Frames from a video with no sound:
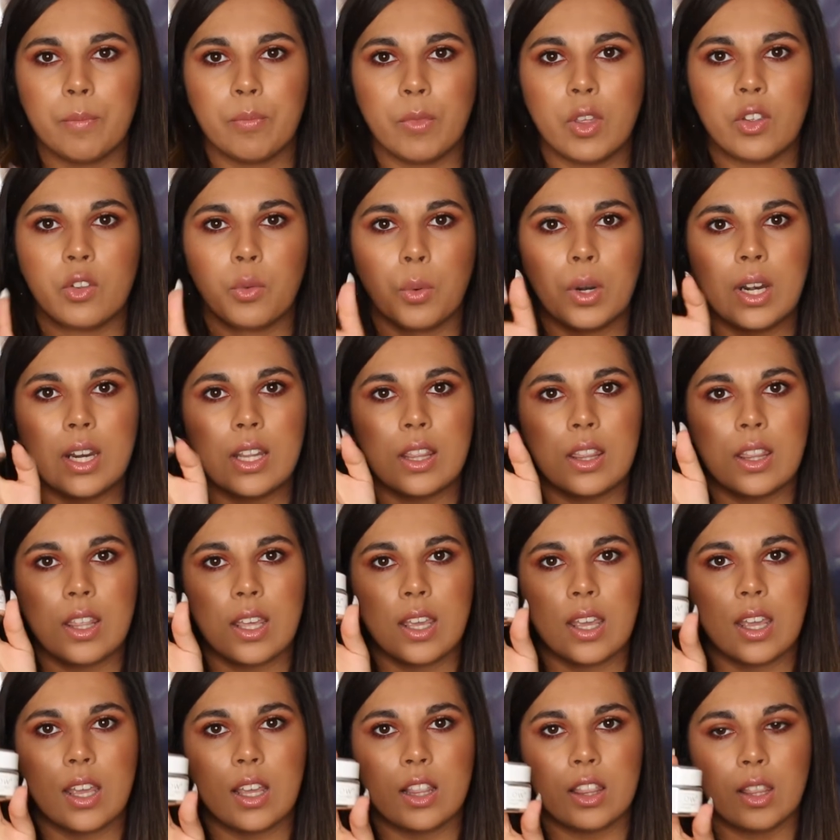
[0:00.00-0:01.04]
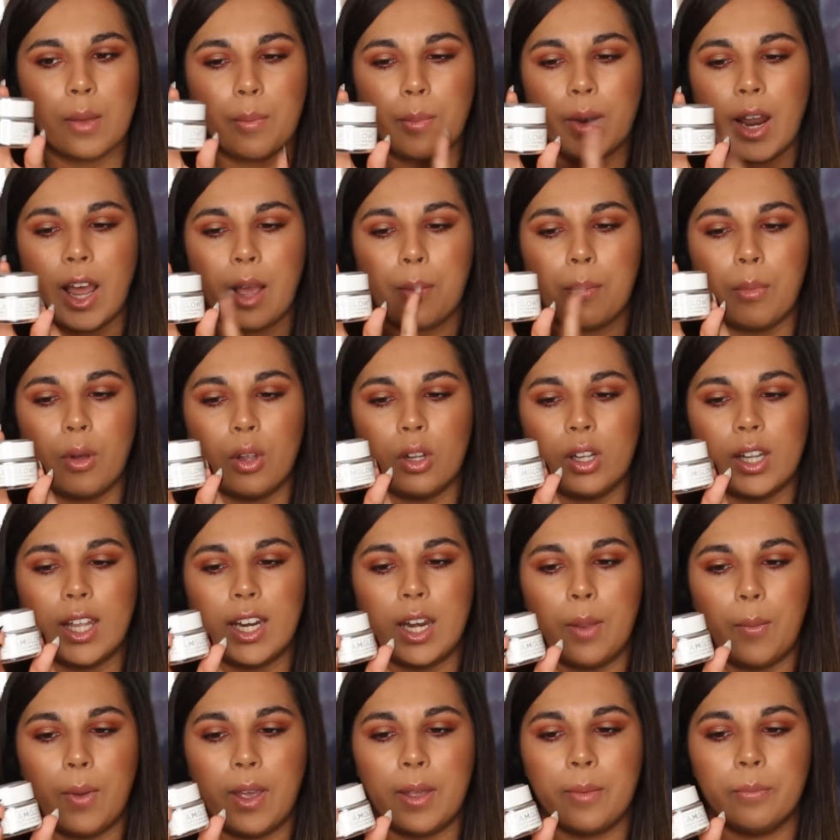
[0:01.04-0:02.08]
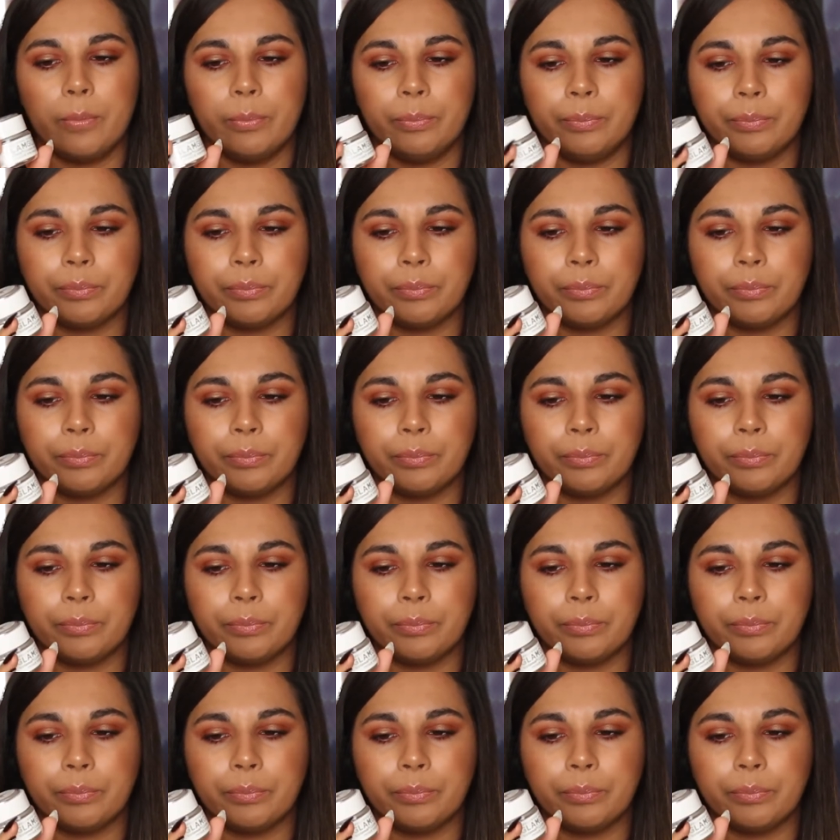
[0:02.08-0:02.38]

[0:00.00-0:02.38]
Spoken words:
This one in the black bottle anyway.